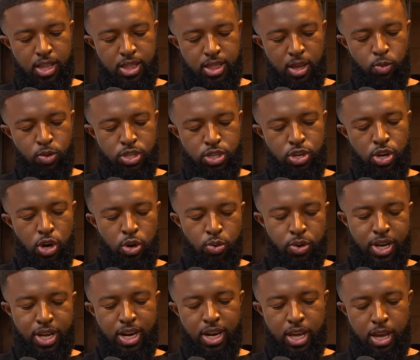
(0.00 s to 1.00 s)
There was
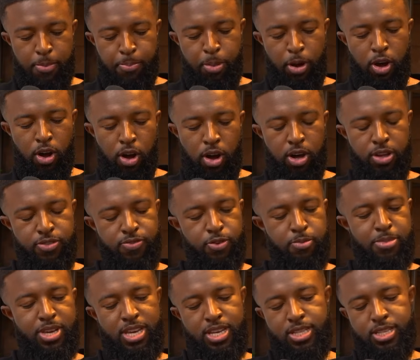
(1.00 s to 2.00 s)
no clear path
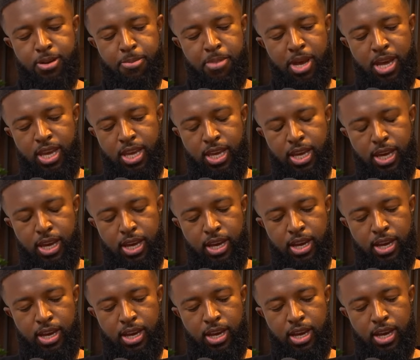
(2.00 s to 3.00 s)
for me to make it.
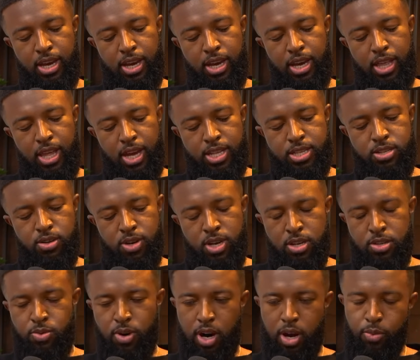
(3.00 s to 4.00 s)
And so
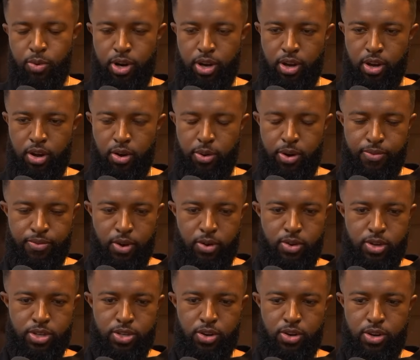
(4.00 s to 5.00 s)
here's where I want to go and
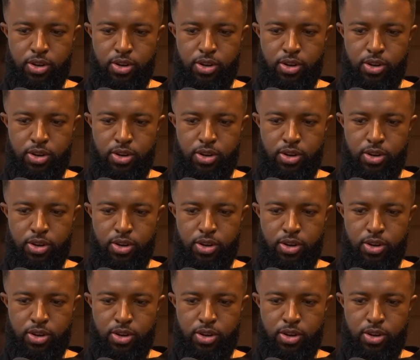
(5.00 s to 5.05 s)
focus